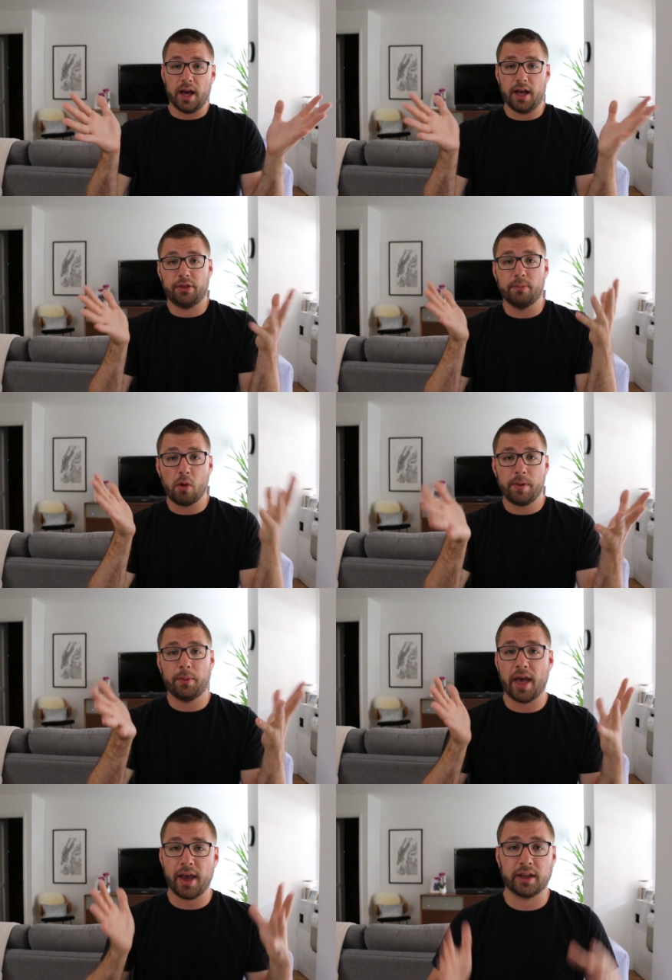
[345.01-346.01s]
The more
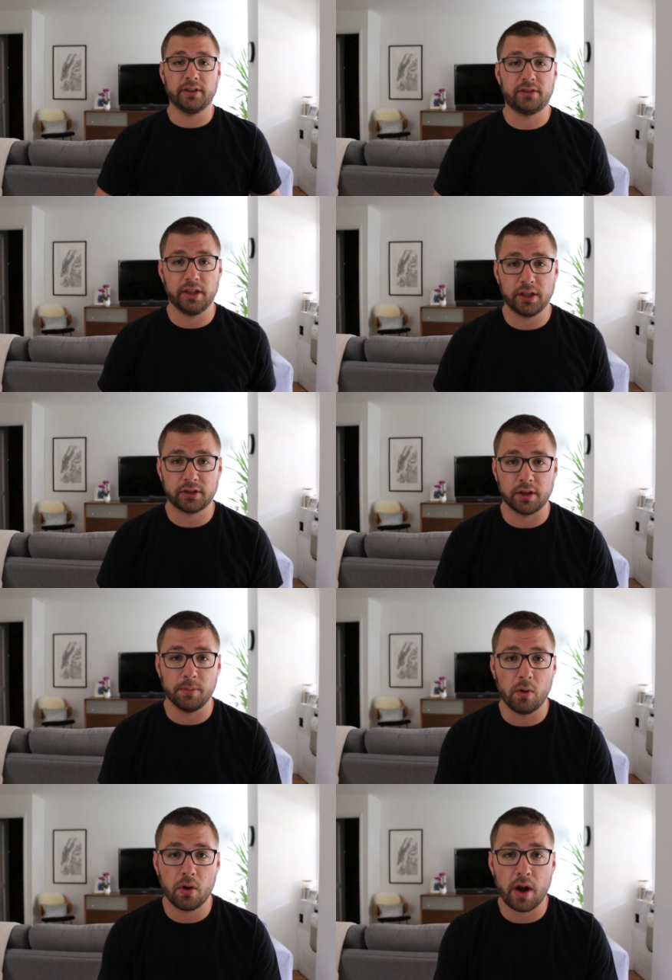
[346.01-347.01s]
people that can see this, the
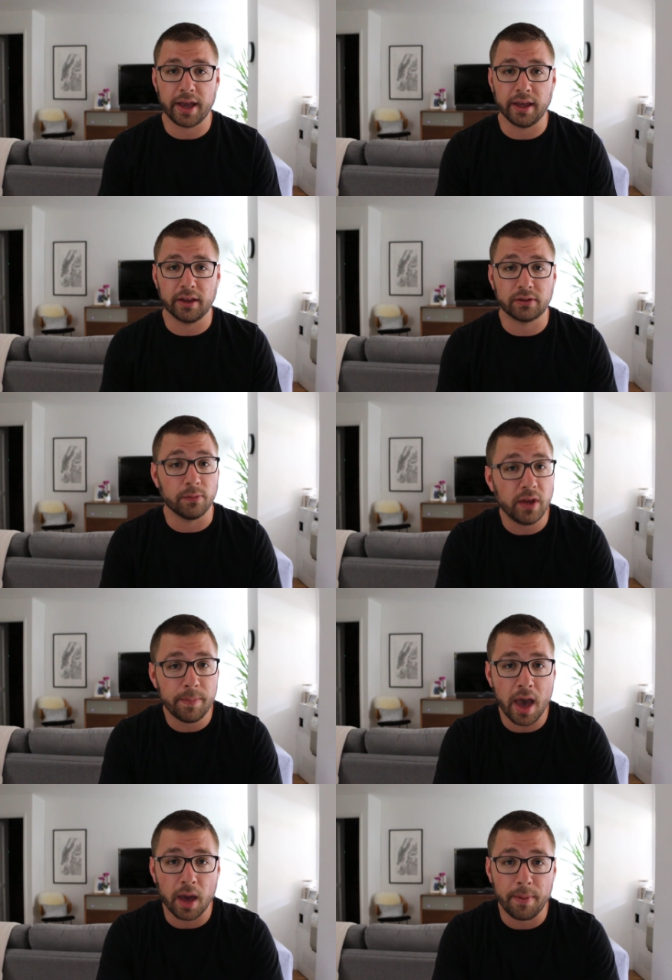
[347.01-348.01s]
more I can get some
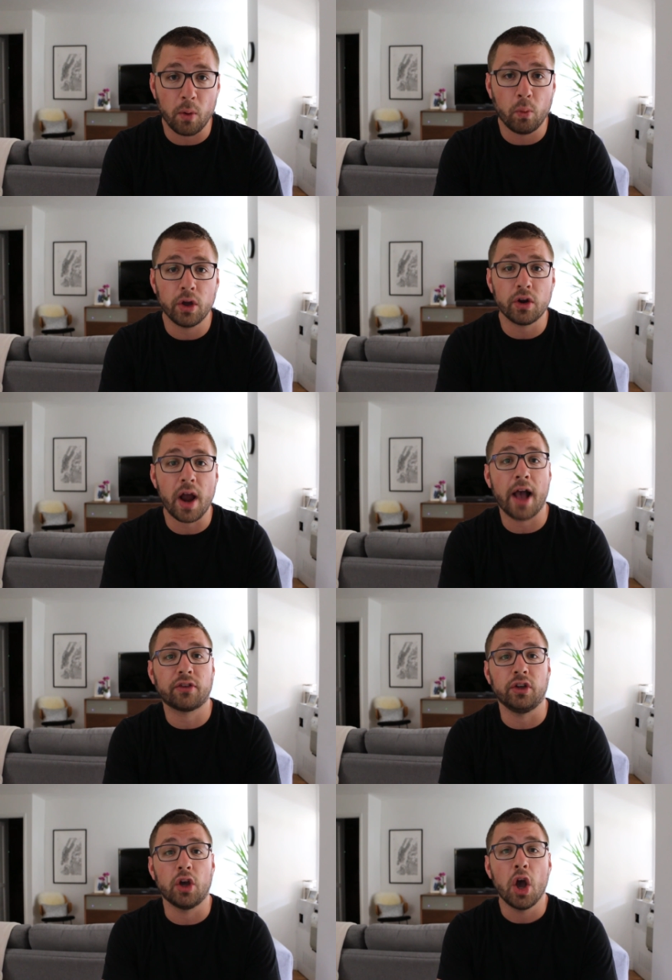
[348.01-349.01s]
feedback about what you're
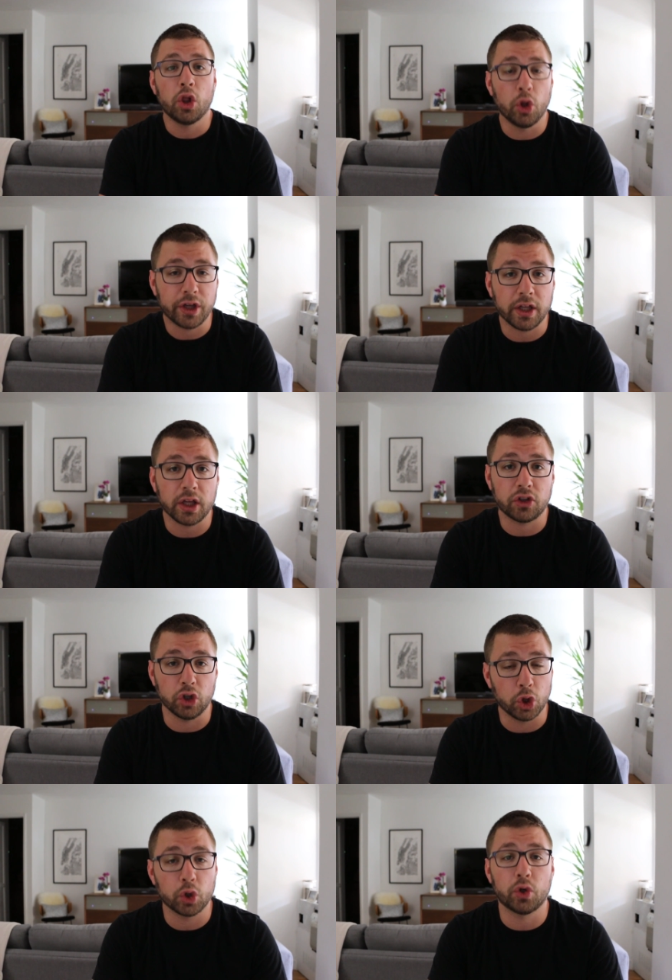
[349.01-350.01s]
actually looking
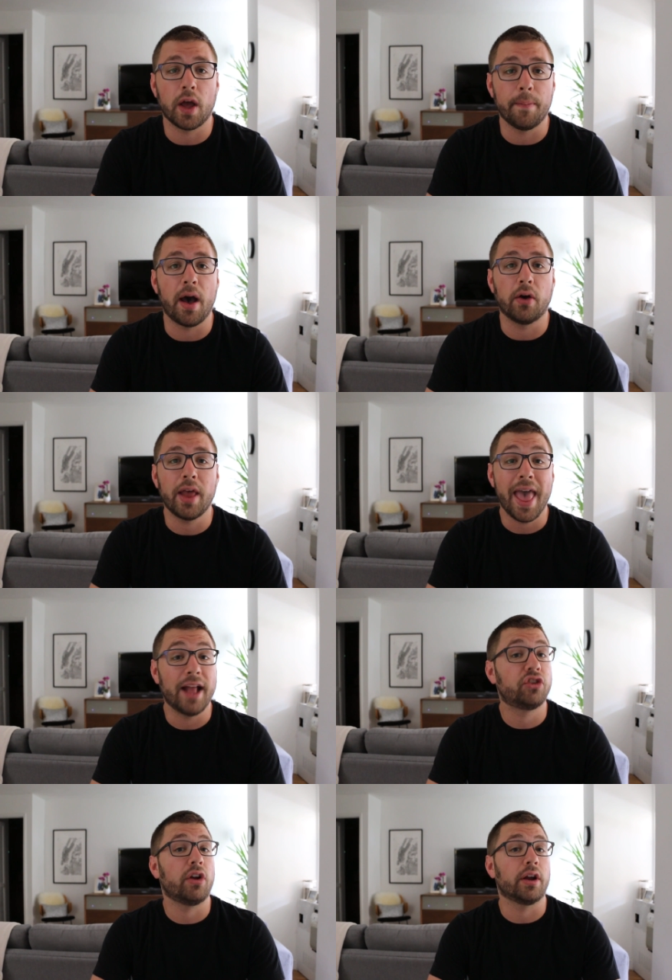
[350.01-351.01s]
to learn about
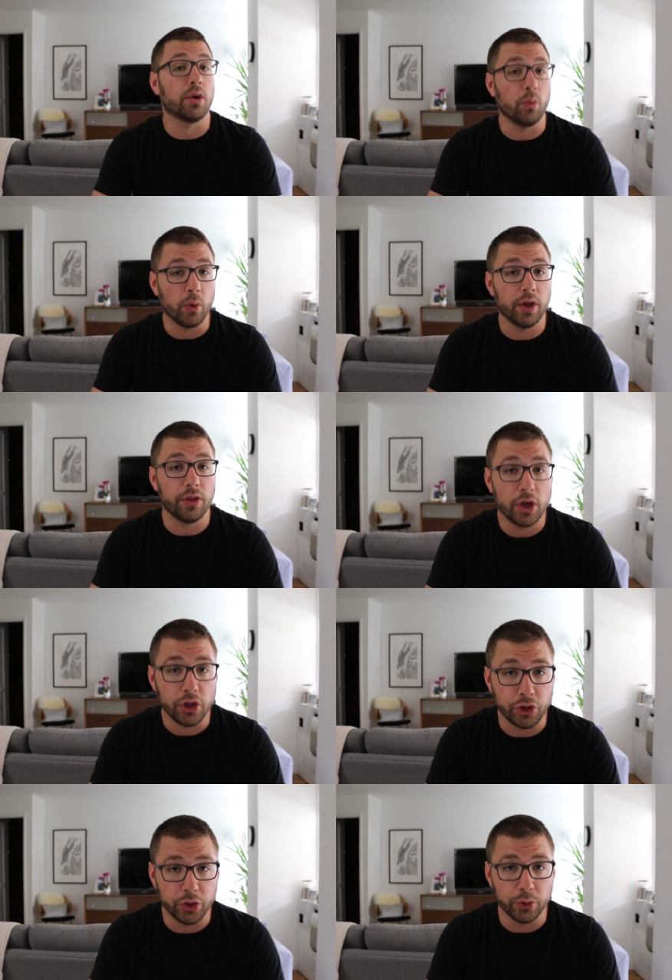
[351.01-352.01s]
and sharing it with
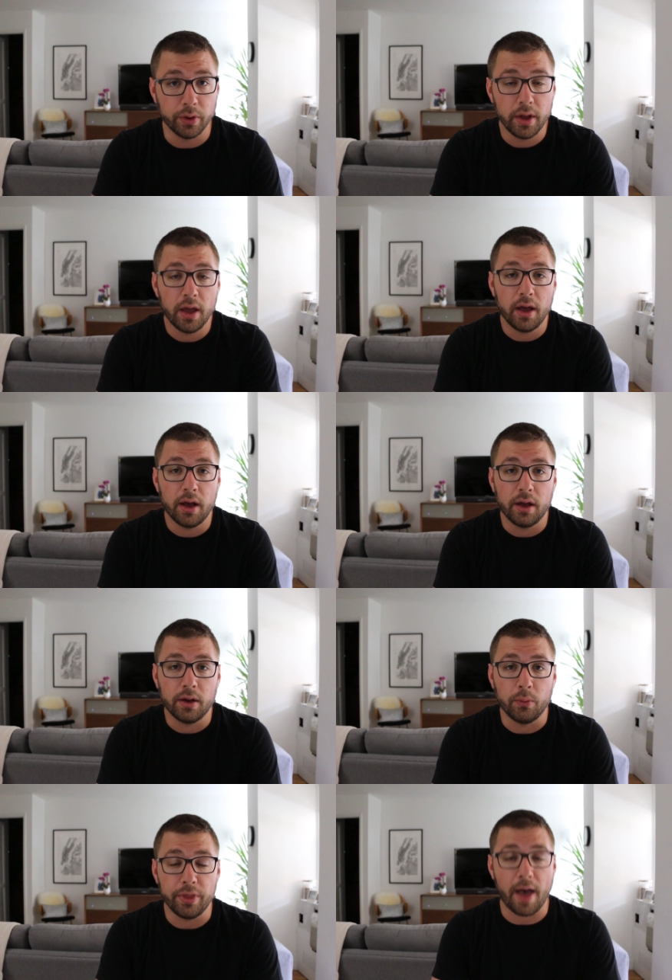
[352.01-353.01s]
you.
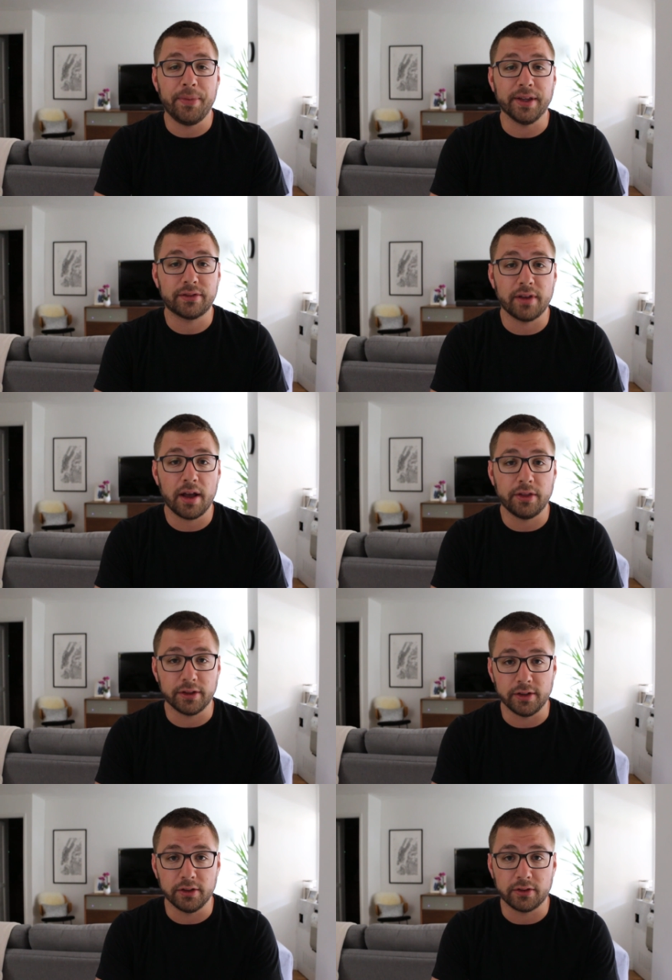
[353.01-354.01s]
With that being said,
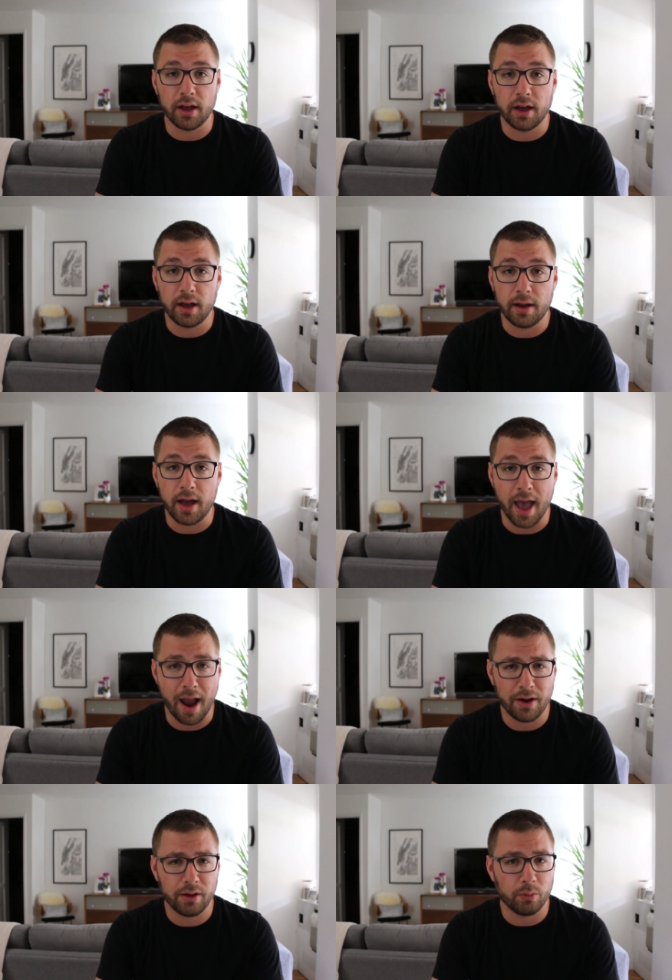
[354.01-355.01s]
this is
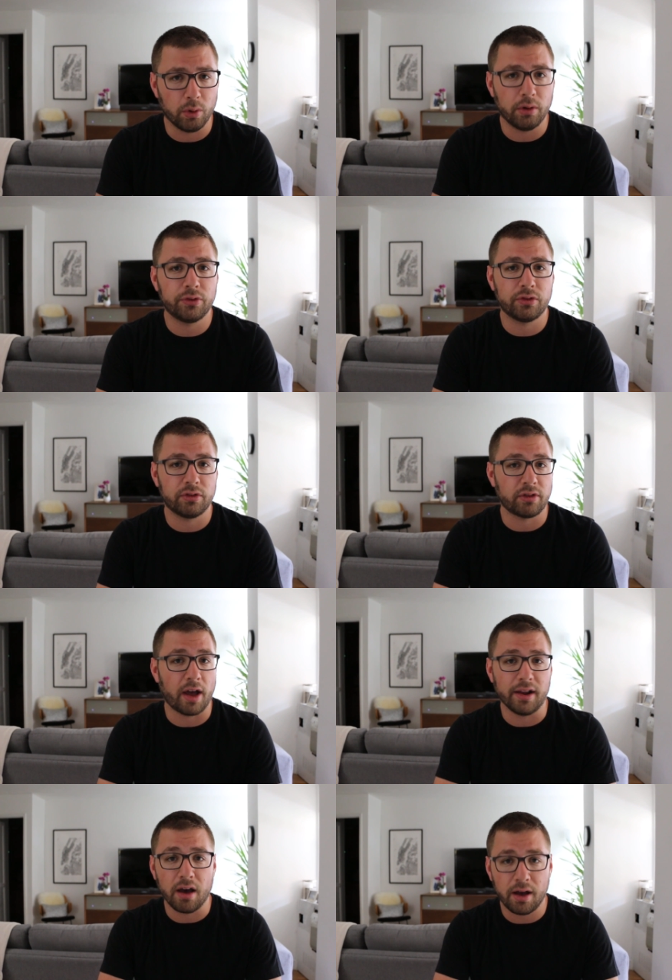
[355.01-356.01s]
Harry Wolf
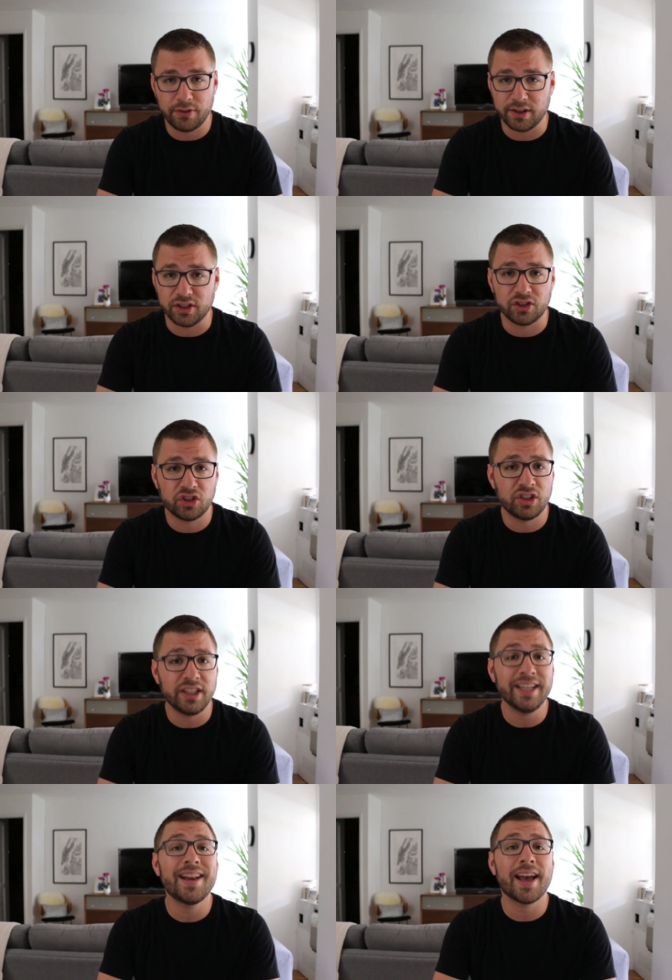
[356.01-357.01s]
signing off, and
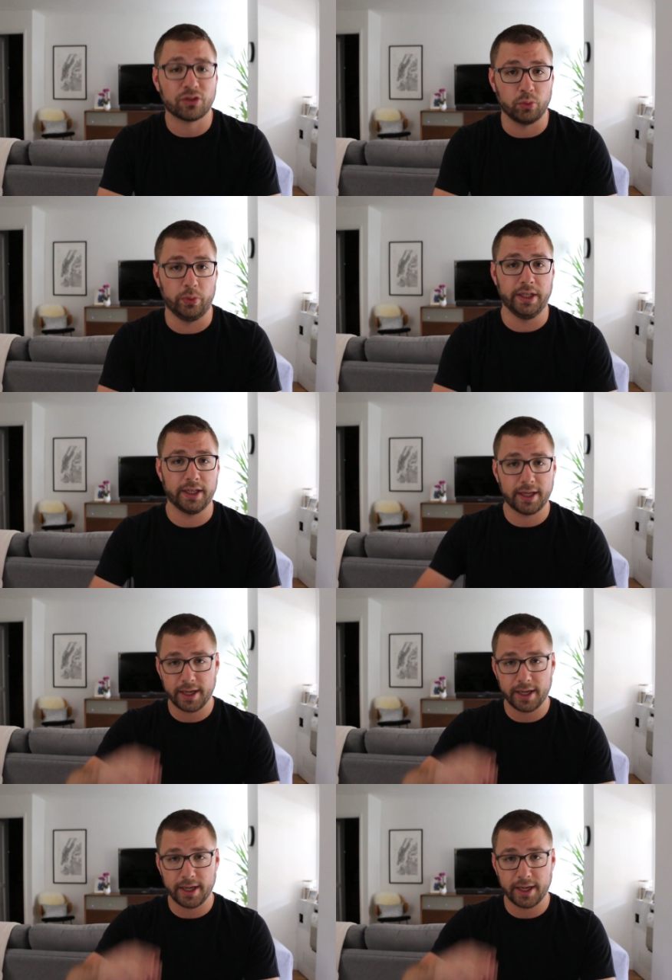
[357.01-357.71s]
see you next week.